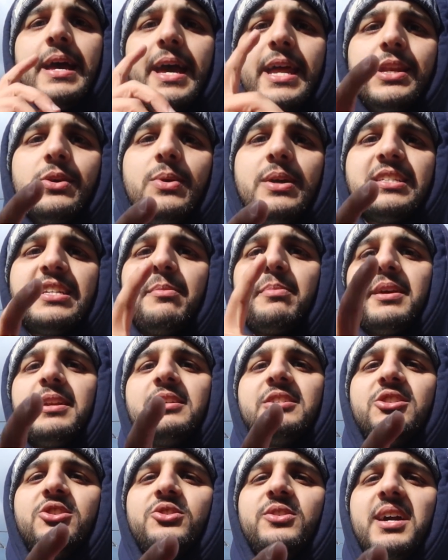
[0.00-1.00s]
Anyways, I'm
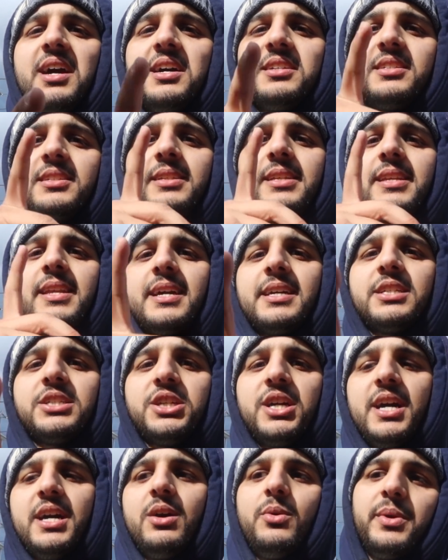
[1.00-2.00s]
gonna see you guys in the next
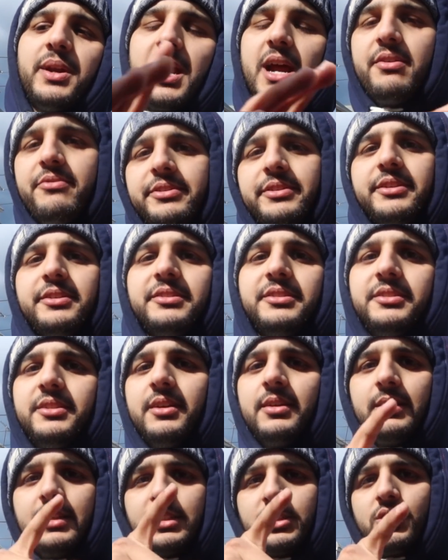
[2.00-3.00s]
shot when everything is
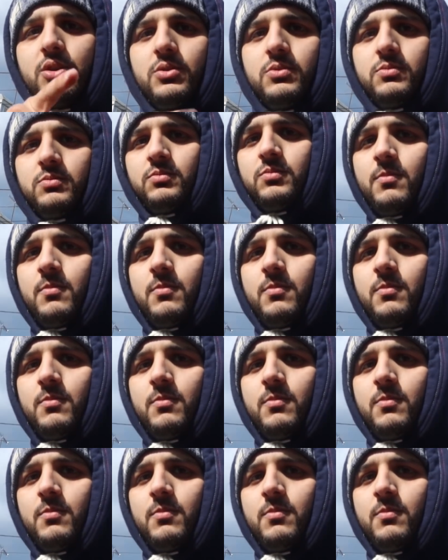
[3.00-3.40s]
done. Let's go.